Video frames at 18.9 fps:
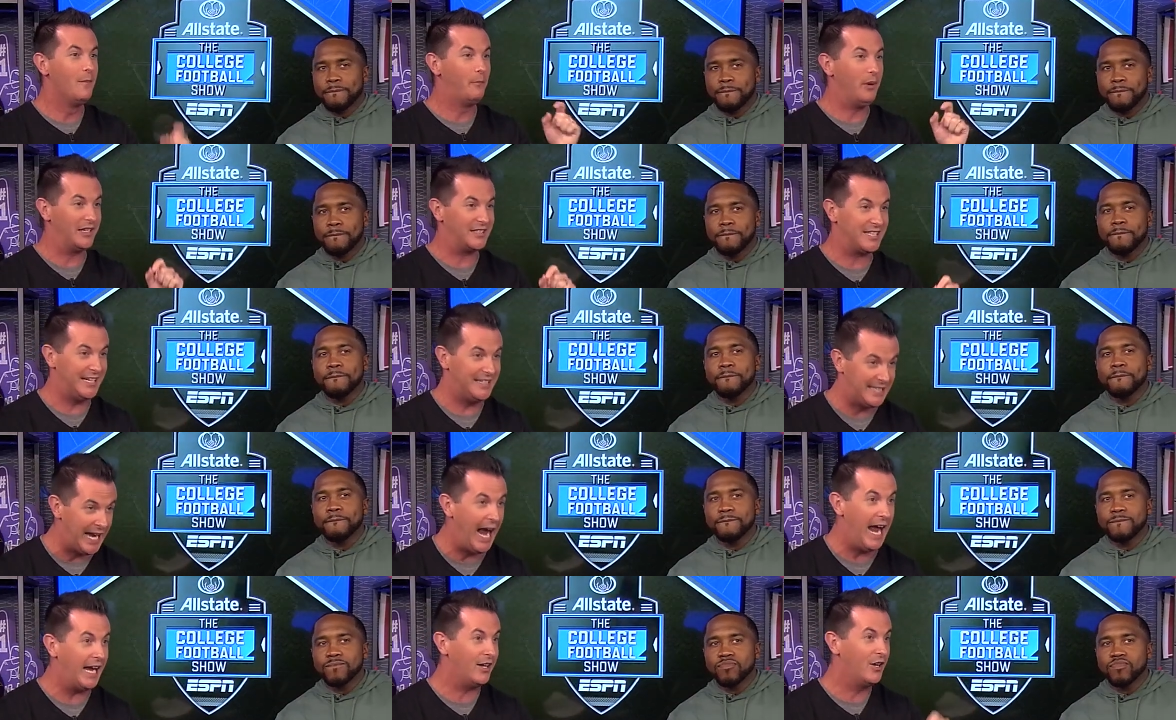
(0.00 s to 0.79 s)
Speaker 1: But
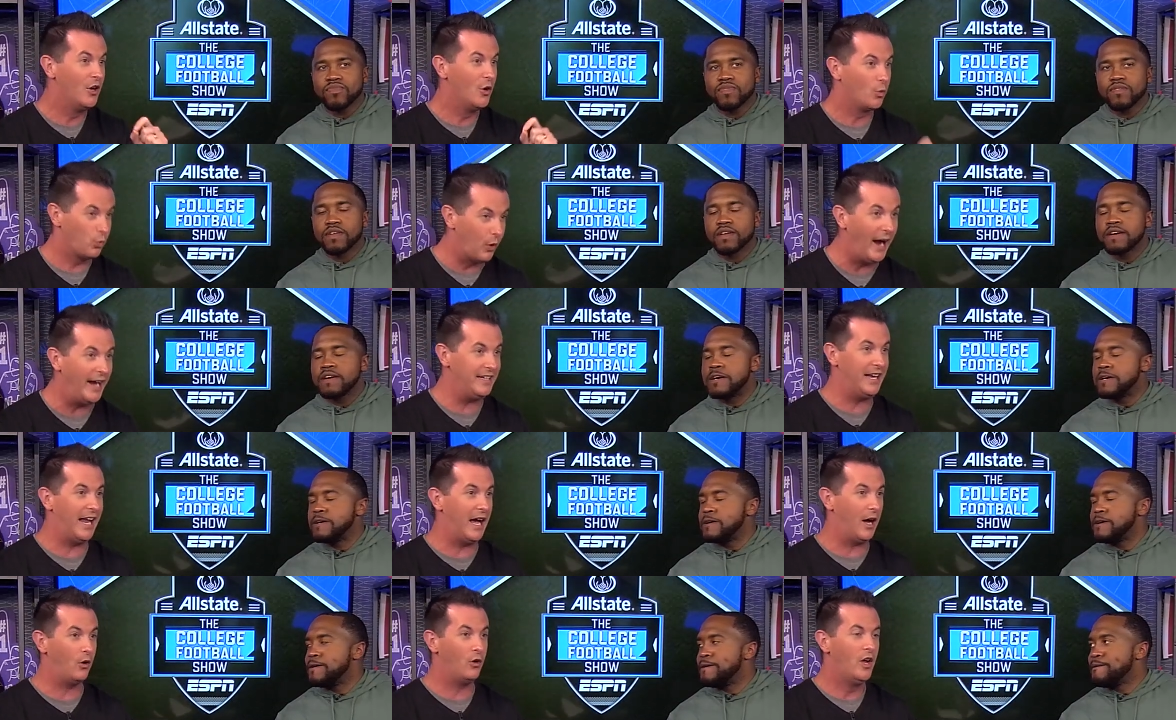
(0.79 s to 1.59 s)
today, right
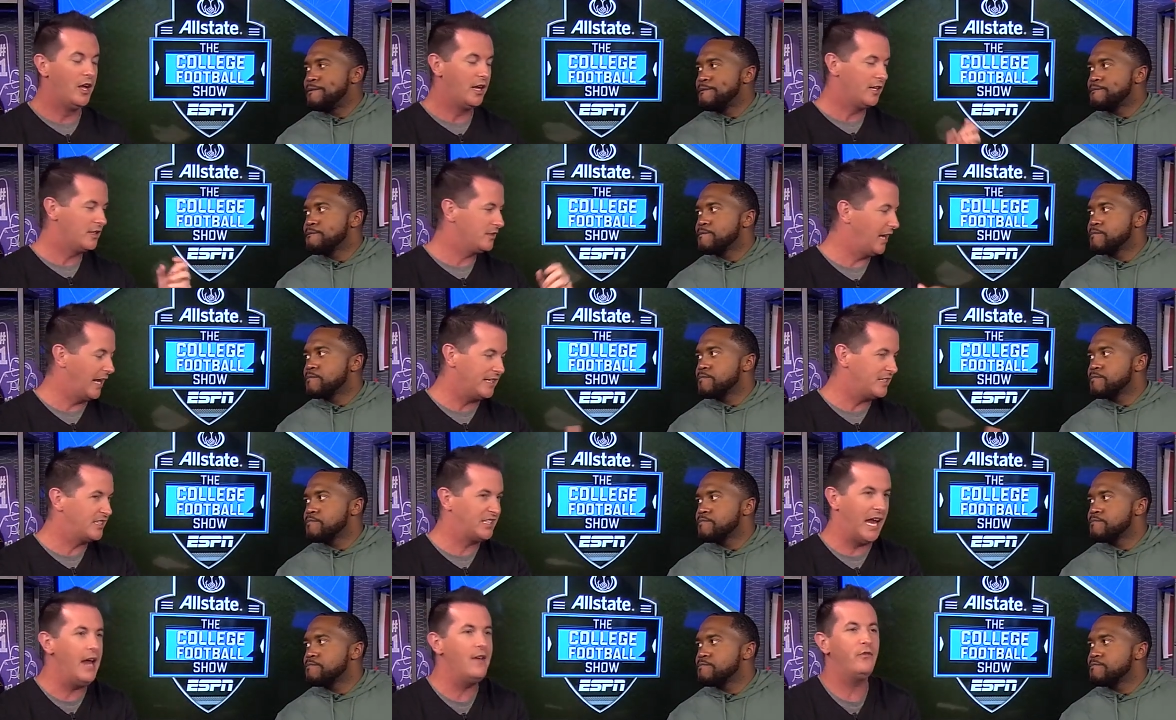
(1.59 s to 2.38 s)
now, like,
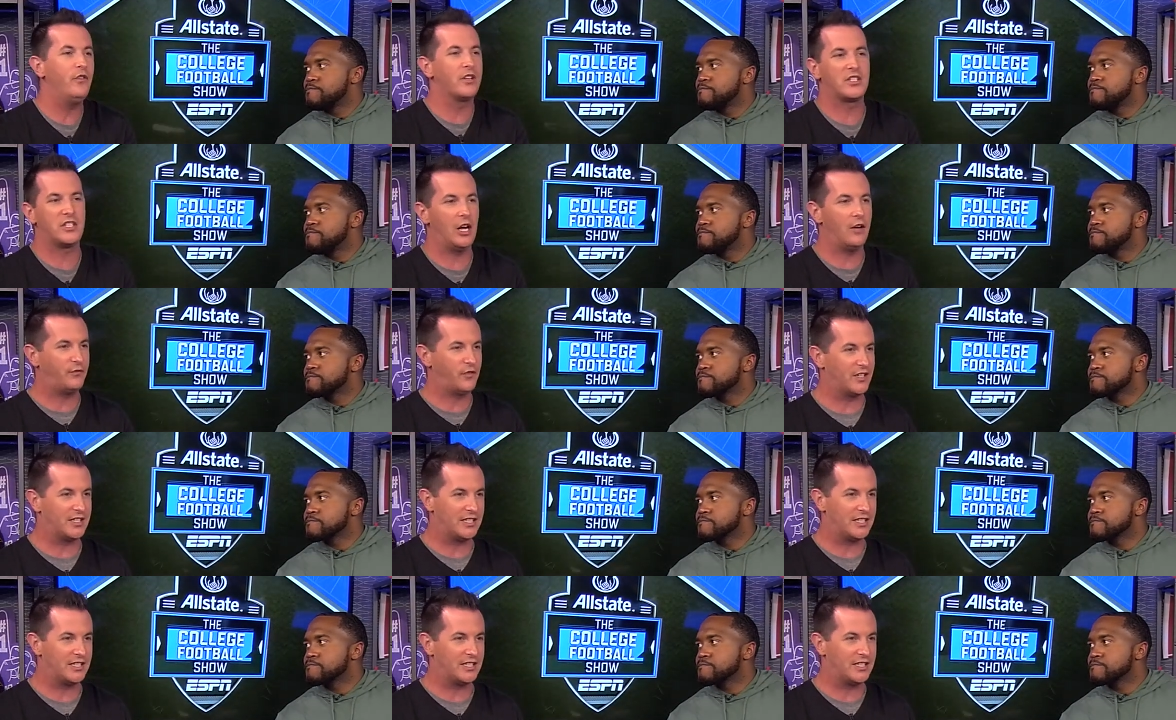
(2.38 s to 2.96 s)
save yourself the